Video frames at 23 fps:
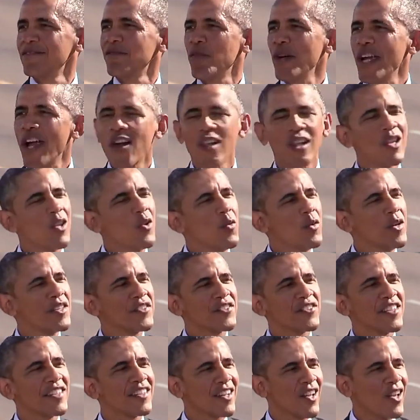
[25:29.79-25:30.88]
We are
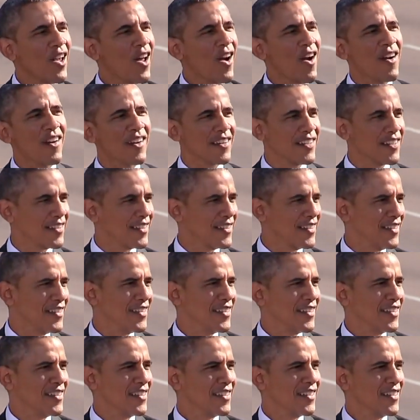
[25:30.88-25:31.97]
Lewis and Clark
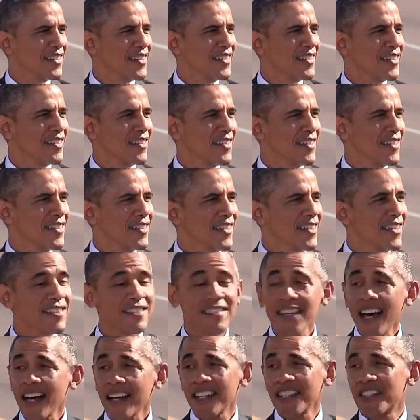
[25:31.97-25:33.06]
and
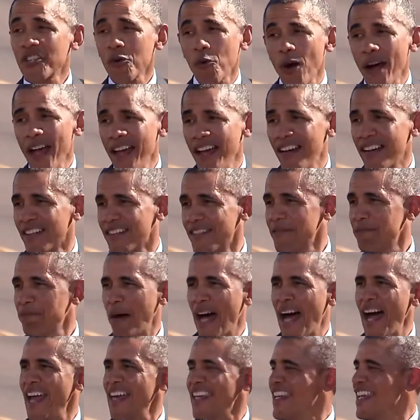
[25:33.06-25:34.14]
Sacagawea,
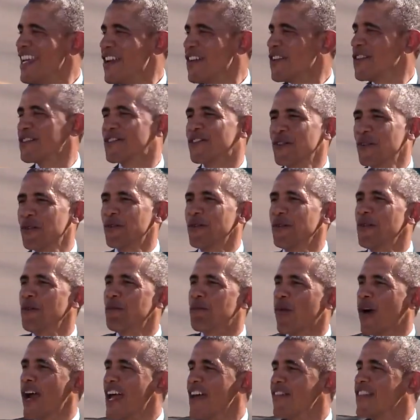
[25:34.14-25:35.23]
pioneers who
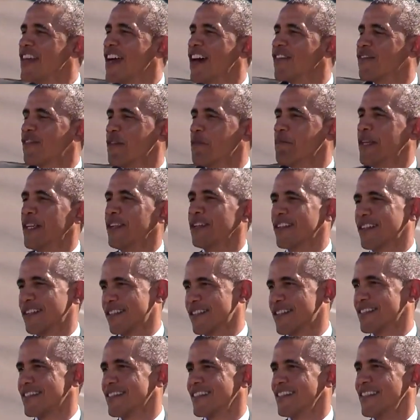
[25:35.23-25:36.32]
braved the unfamiliar,
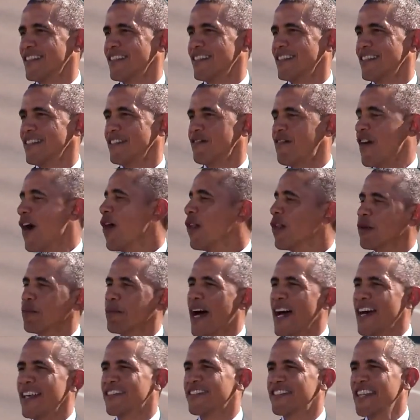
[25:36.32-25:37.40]
followed
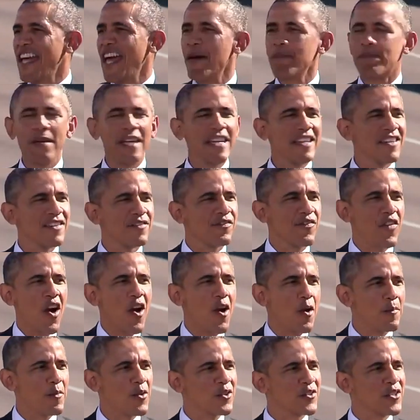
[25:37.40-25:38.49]
by a stampede of
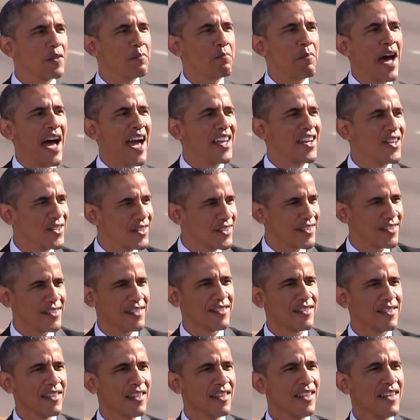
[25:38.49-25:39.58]
farmers and miners
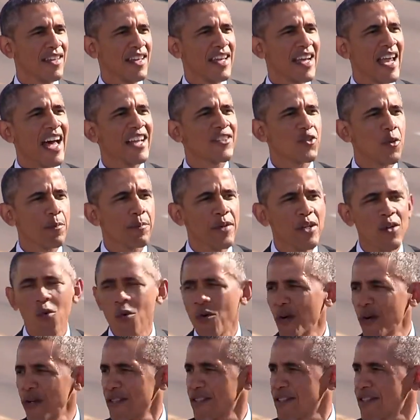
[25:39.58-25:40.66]
and
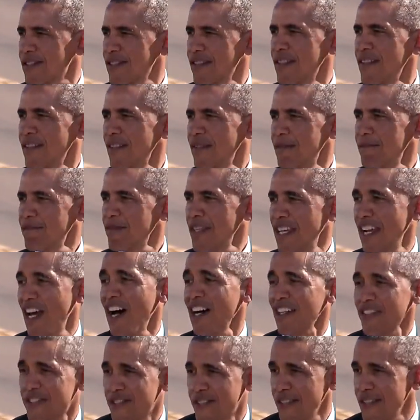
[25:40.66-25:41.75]
entrepreneurs and
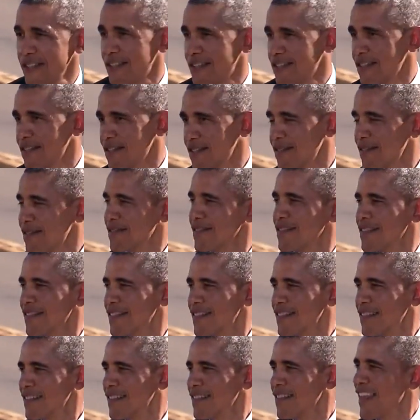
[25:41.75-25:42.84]
hucksters.
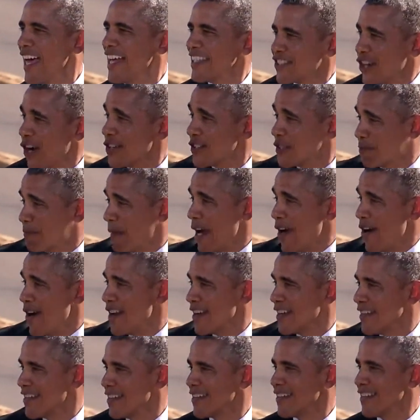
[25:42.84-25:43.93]
That's our spirit.
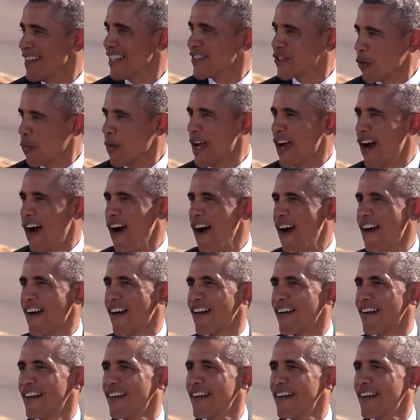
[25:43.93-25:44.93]
That's who we are.